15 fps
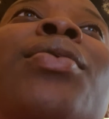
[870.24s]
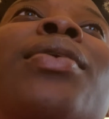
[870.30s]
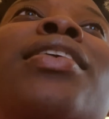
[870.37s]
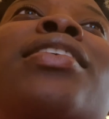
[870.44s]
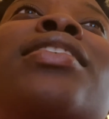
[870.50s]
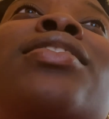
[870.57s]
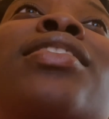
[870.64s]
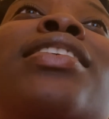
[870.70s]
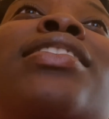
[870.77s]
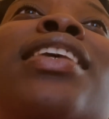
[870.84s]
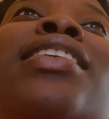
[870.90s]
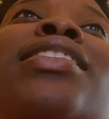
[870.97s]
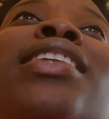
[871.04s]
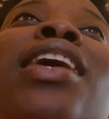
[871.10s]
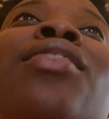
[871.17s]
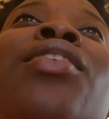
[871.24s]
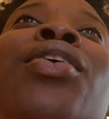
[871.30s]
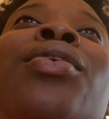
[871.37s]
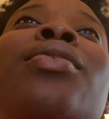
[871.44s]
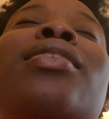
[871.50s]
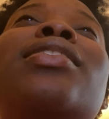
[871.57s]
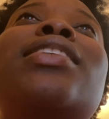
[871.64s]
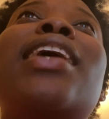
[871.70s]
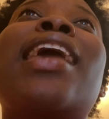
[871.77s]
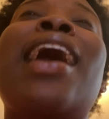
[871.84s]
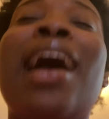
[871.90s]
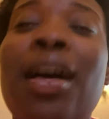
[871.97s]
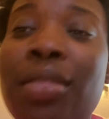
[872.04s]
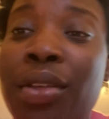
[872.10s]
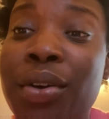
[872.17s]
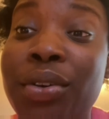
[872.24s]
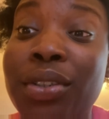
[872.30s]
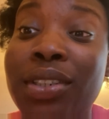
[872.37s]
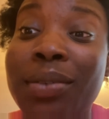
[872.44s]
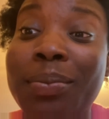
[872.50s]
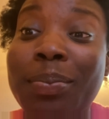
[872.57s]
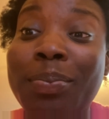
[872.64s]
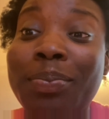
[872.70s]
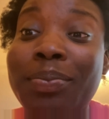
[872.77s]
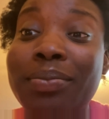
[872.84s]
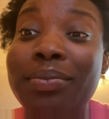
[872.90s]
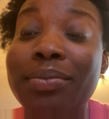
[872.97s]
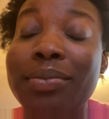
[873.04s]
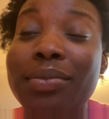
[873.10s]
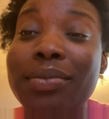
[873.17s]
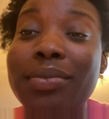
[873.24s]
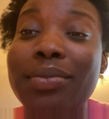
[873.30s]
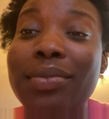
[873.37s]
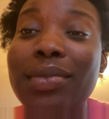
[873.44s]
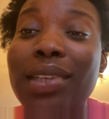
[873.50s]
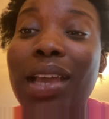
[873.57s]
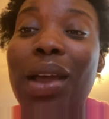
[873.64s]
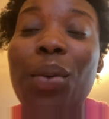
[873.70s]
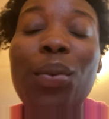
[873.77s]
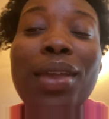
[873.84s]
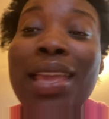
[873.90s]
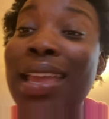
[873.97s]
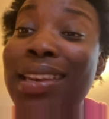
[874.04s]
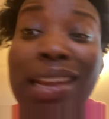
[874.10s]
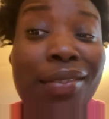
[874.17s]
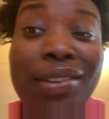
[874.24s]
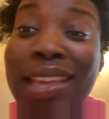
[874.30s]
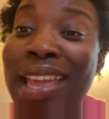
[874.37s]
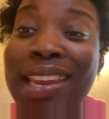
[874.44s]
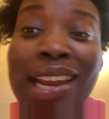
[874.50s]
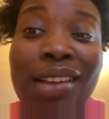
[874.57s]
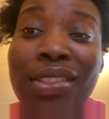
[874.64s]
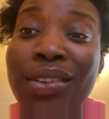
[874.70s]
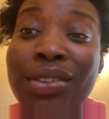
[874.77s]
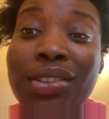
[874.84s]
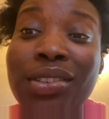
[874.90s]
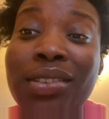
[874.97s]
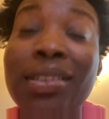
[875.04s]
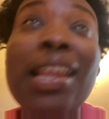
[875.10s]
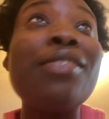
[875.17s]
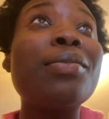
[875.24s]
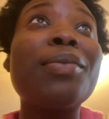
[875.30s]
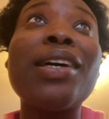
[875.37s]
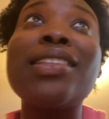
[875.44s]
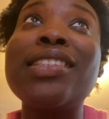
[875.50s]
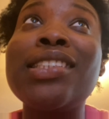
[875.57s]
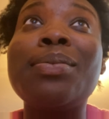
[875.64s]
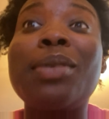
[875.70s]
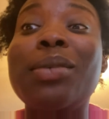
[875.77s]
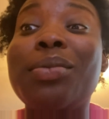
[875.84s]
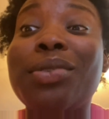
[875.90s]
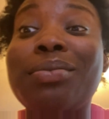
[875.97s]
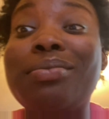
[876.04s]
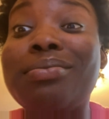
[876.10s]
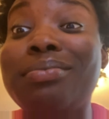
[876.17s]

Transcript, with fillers: in another section I wrote to get out the hood. We ain't never getting out the hood. Never mind these people.